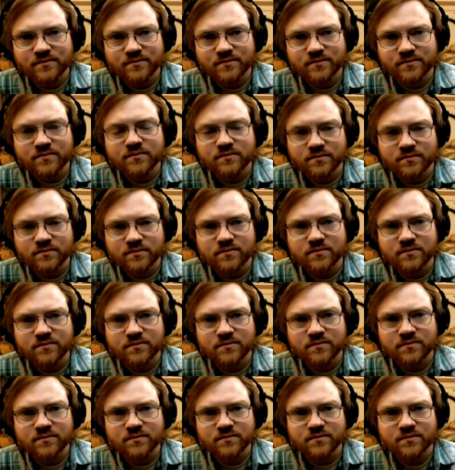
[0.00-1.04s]

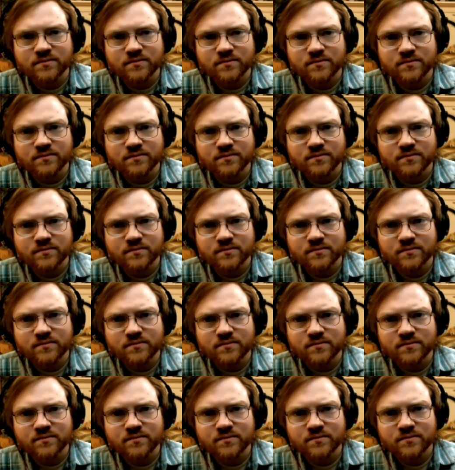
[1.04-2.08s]

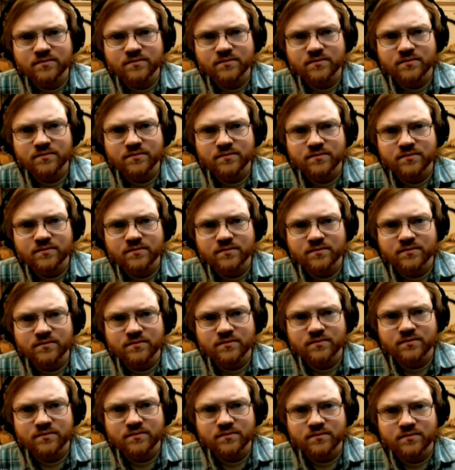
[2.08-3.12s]

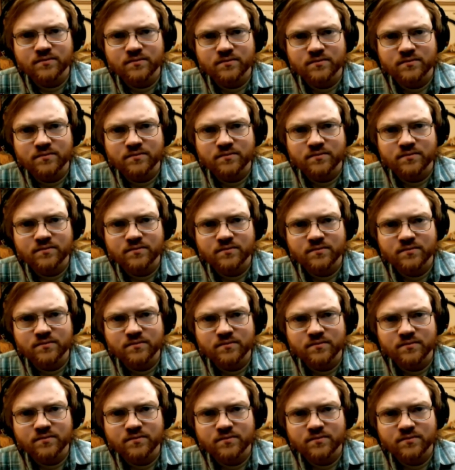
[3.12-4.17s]

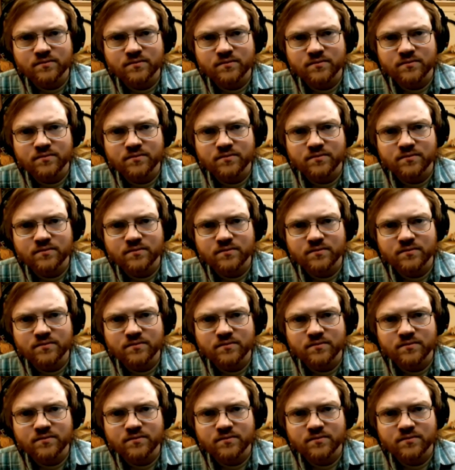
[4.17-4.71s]
This person isn't speaking.